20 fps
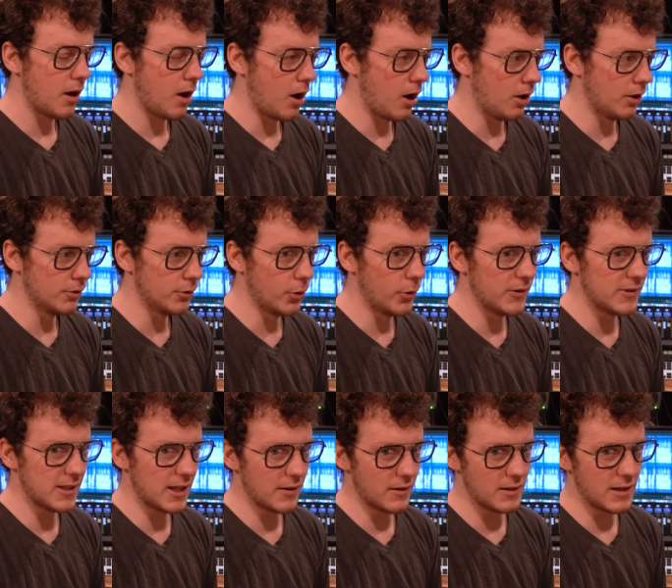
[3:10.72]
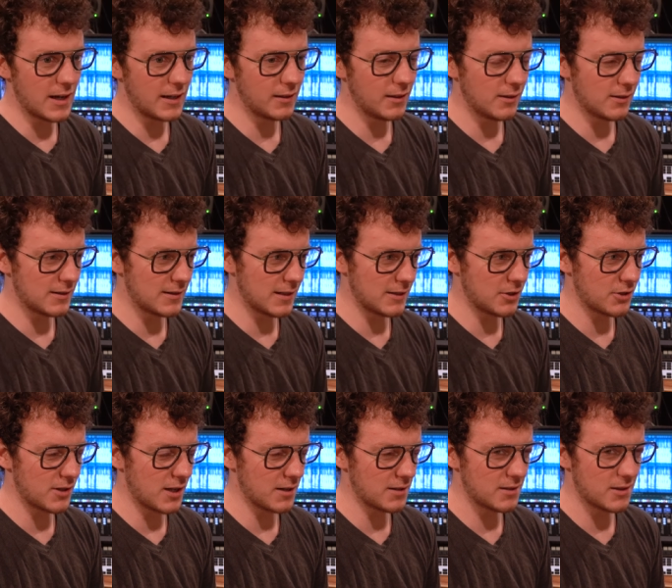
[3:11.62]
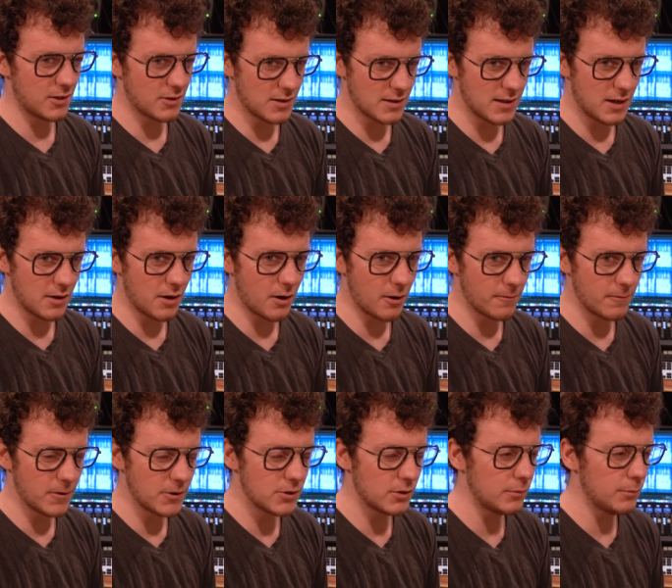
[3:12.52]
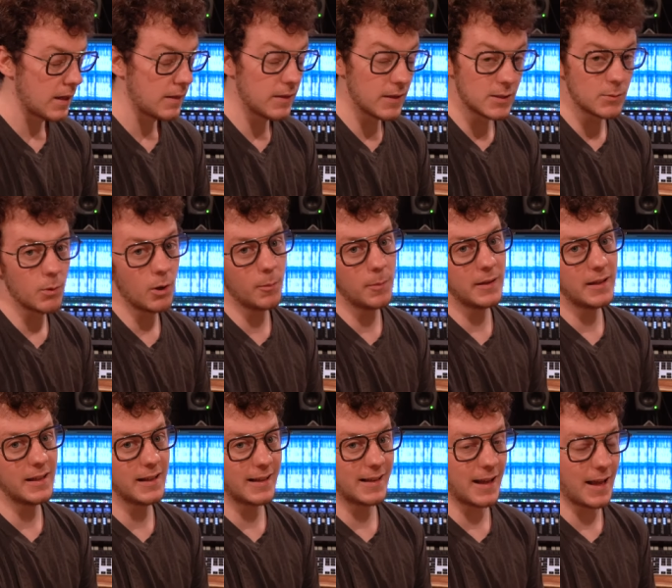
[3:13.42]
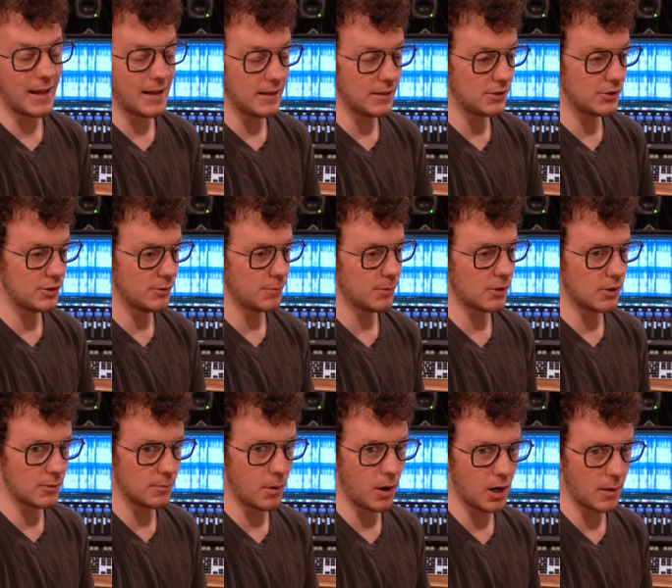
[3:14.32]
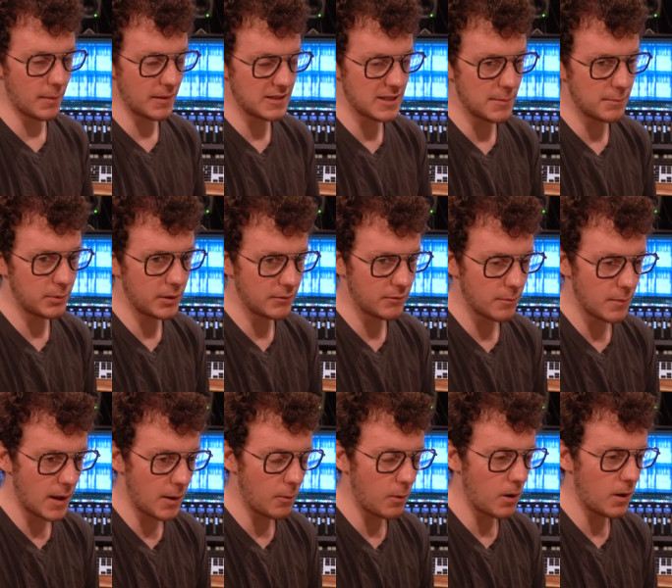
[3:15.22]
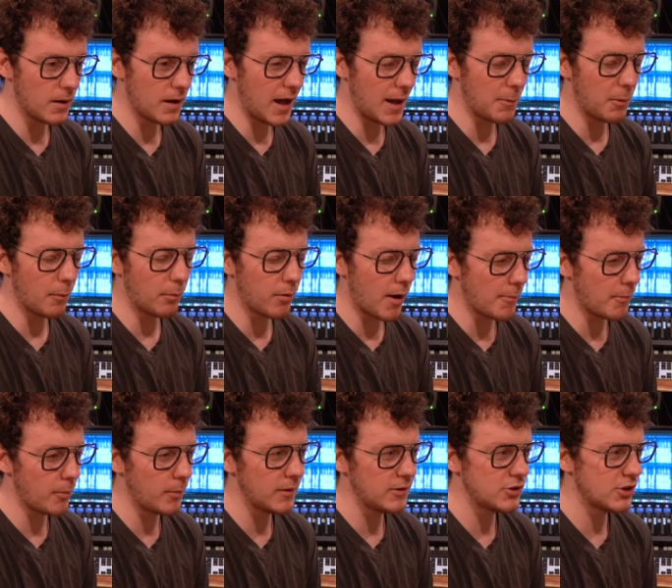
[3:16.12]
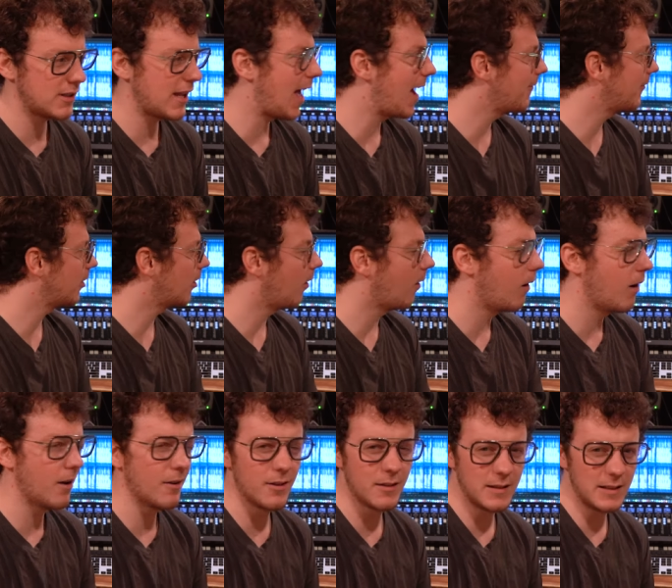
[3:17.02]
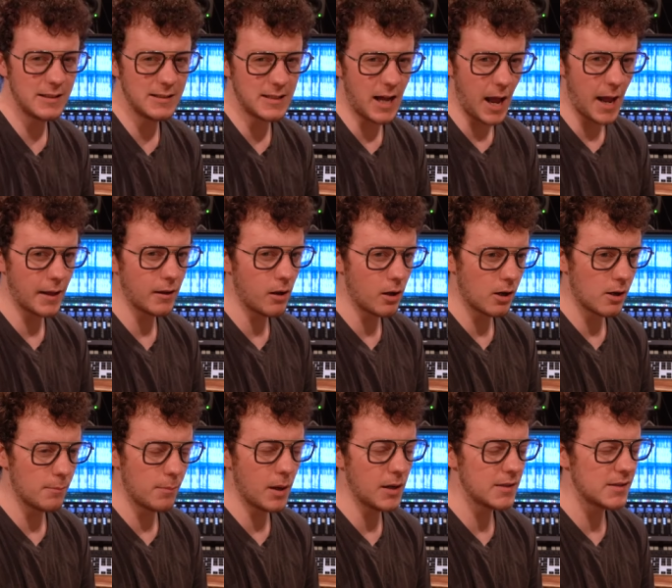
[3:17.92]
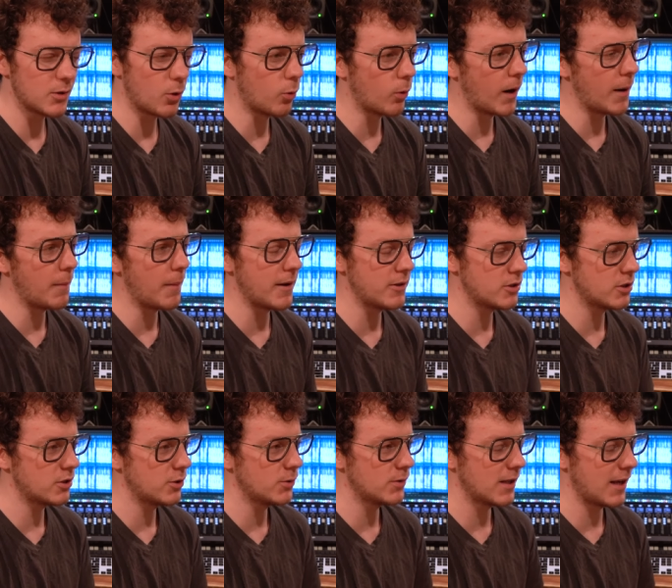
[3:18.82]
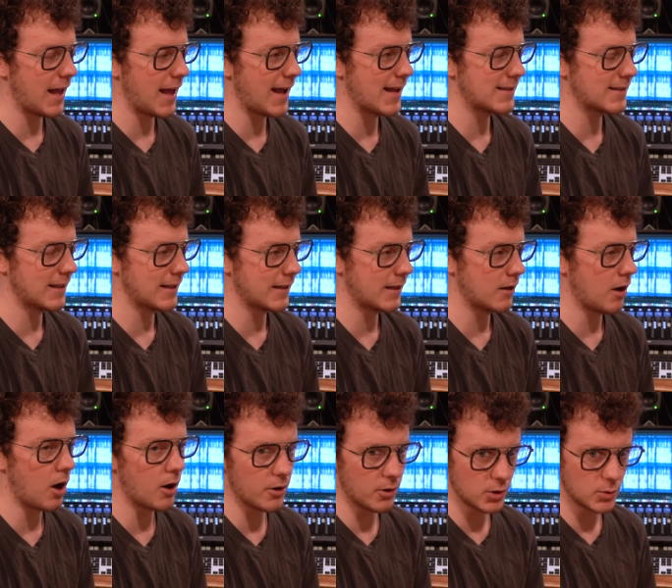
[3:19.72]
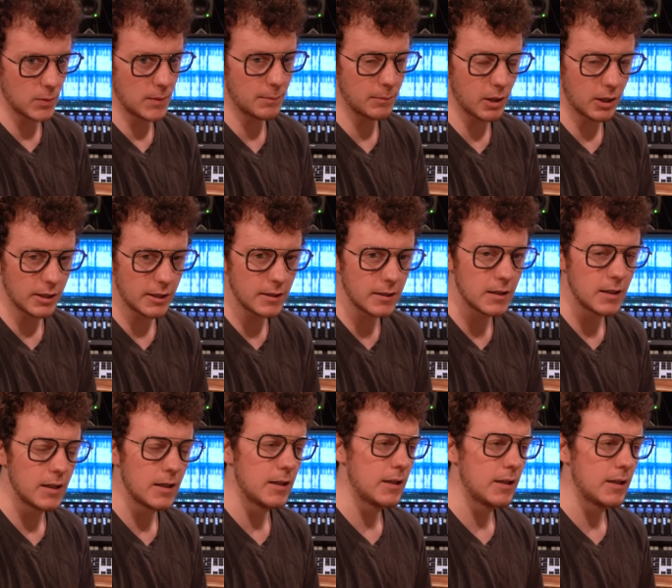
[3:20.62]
all noise out of the dialogue because that just kind of starts to sound artificial. This will be like a super good part of my template from now on. I will probably just have it on the dialogue bus or I might just use it as like an audio suite plugin